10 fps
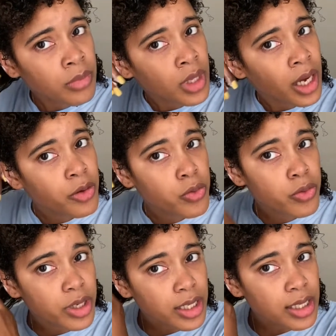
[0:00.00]
I
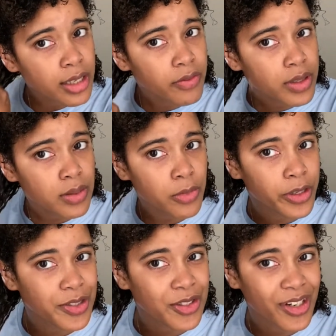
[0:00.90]
really love this
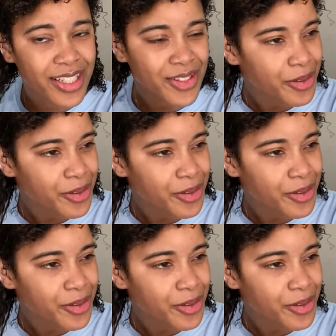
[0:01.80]
moisturizer.